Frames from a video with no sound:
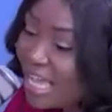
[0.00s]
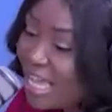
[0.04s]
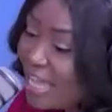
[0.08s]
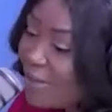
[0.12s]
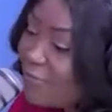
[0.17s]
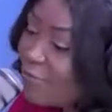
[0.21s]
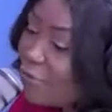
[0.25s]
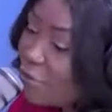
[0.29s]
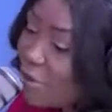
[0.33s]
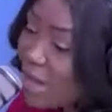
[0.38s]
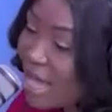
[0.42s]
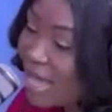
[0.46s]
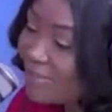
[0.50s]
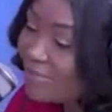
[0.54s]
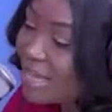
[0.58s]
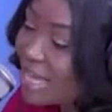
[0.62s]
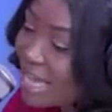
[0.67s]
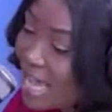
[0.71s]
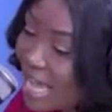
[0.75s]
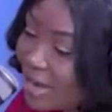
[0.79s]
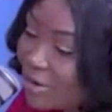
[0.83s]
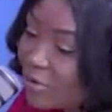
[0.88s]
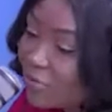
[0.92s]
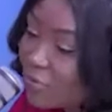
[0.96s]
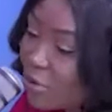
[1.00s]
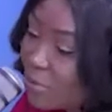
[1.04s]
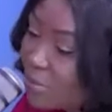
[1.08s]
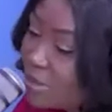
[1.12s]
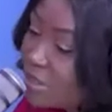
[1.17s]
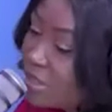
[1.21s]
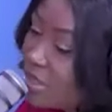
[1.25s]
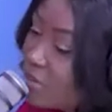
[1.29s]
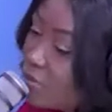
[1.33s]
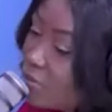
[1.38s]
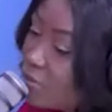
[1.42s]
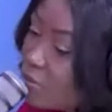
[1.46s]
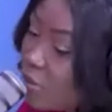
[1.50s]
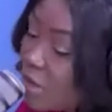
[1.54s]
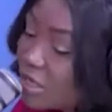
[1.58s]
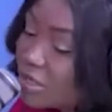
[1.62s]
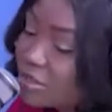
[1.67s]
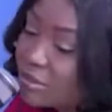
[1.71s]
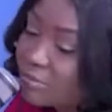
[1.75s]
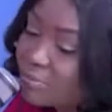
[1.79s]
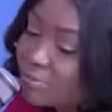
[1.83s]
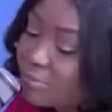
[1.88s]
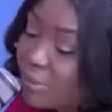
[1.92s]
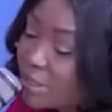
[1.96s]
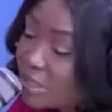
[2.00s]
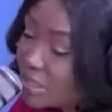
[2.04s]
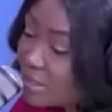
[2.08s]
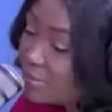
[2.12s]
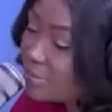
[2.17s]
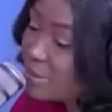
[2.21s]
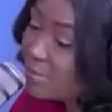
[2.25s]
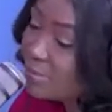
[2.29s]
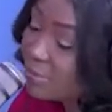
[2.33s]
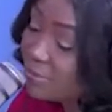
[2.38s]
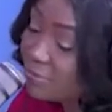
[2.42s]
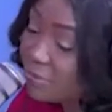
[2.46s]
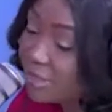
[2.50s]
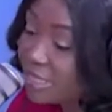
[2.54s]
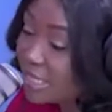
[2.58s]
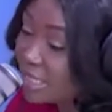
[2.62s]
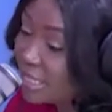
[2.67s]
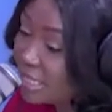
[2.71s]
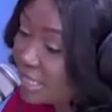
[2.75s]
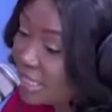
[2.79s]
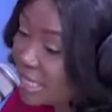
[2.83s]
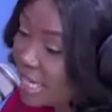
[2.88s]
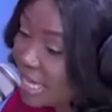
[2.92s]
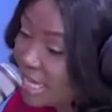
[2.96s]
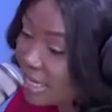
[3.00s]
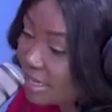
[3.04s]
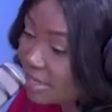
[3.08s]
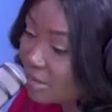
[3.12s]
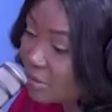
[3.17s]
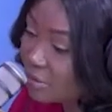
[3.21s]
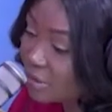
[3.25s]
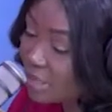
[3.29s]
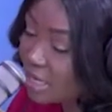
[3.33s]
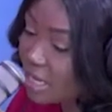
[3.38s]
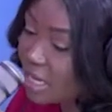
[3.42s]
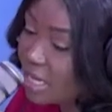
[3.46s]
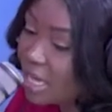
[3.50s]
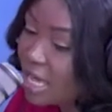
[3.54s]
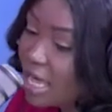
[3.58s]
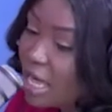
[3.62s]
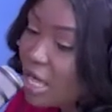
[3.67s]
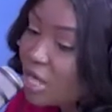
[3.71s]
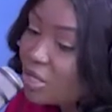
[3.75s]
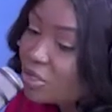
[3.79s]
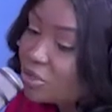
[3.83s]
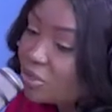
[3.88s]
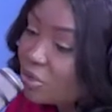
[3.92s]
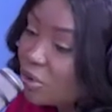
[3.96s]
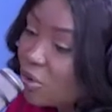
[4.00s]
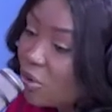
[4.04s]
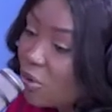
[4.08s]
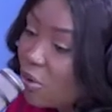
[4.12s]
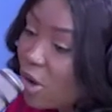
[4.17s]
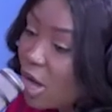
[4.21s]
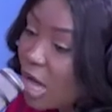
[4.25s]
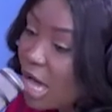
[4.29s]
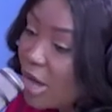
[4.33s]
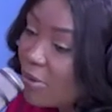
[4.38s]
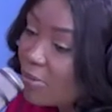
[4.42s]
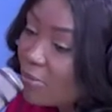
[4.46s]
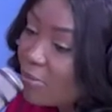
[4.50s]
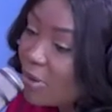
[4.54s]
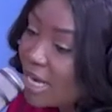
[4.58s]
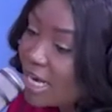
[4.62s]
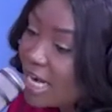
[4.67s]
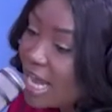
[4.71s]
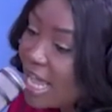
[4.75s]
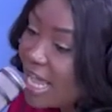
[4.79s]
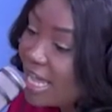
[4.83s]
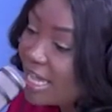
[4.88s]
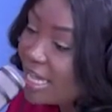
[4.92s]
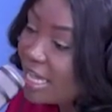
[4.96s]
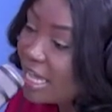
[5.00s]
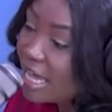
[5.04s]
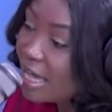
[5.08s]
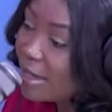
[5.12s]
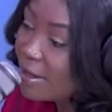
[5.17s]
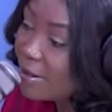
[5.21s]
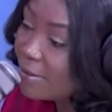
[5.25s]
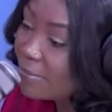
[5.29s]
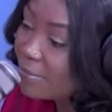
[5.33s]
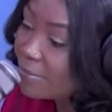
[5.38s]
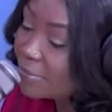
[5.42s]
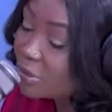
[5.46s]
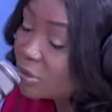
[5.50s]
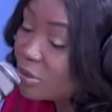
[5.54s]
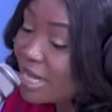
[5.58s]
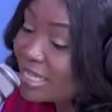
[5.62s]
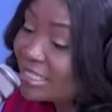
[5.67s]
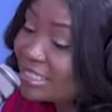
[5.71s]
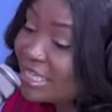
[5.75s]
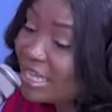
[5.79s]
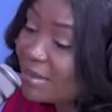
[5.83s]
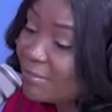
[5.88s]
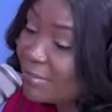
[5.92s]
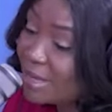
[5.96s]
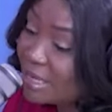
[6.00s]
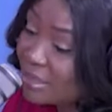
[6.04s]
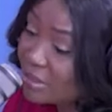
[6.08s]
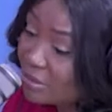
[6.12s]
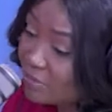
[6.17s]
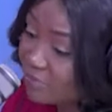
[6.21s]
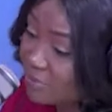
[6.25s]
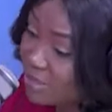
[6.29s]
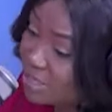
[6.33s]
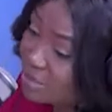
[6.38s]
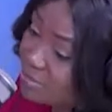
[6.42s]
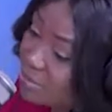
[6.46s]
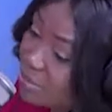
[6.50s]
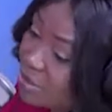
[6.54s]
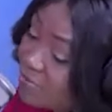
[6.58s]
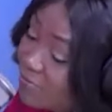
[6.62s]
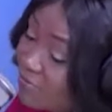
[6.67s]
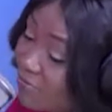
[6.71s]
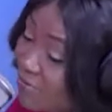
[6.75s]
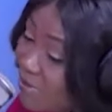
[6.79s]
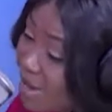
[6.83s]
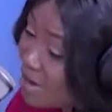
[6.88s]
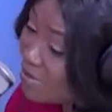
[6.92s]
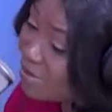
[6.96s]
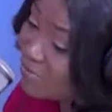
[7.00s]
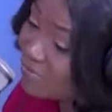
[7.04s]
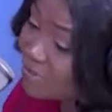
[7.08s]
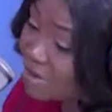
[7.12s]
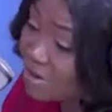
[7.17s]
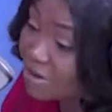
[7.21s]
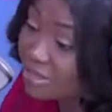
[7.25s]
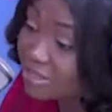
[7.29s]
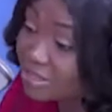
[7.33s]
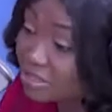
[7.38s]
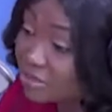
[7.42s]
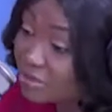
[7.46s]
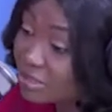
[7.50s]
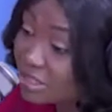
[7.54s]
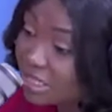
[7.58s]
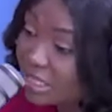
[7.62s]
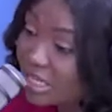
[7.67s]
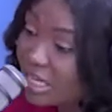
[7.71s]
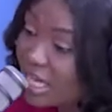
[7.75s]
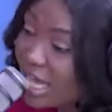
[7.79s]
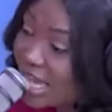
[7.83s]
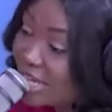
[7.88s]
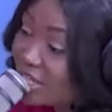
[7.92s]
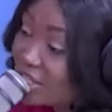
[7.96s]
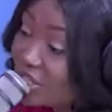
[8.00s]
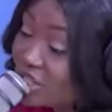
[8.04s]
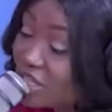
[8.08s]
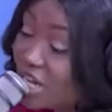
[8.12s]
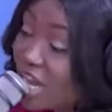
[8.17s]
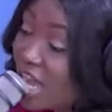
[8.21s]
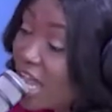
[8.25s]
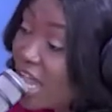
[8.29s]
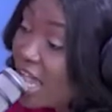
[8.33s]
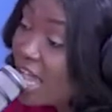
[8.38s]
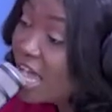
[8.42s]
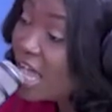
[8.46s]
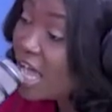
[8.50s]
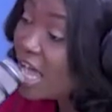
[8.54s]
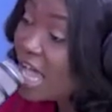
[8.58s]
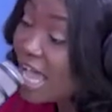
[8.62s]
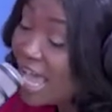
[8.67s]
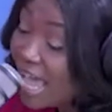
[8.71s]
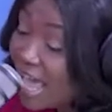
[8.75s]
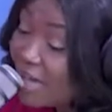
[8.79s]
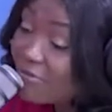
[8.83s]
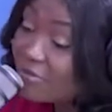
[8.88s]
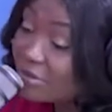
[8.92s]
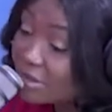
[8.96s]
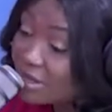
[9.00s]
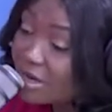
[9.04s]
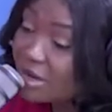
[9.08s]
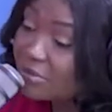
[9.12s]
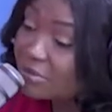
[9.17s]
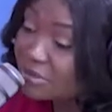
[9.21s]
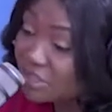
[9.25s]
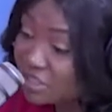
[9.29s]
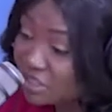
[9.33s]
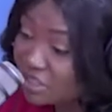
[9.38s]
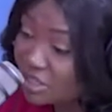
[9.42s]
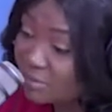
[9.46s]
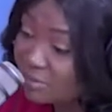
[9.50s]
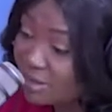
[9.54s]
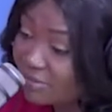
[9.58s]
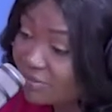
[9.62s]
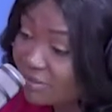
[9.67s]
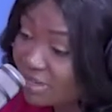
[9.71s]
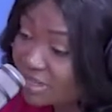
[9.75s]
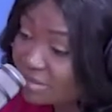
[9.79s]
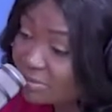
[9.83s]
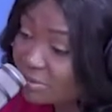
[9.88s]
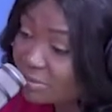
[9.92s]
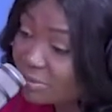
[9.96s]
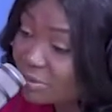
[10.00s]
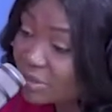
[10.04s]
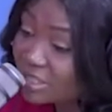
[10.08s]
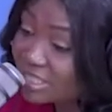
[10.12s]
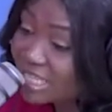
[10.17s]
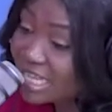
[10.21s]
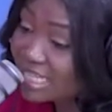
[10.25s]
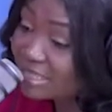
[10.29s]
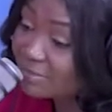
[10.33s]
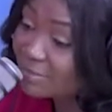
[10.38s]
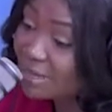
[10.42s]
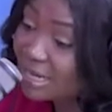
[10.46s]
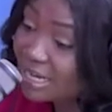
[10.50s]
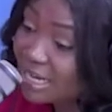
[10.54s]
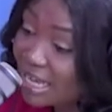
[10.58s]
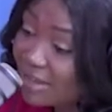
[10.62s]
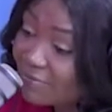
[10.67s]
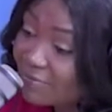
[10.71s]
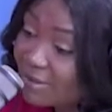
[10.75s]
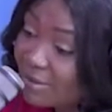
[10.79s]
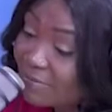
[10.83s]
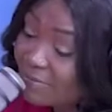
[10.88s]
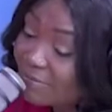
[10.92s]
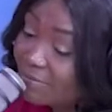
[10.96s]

If you have that kind of community, what could possibly be realer than that? Okay. So when I take my Facebook very, very seriously. I share everything I want to share on my Facebook because that's my life.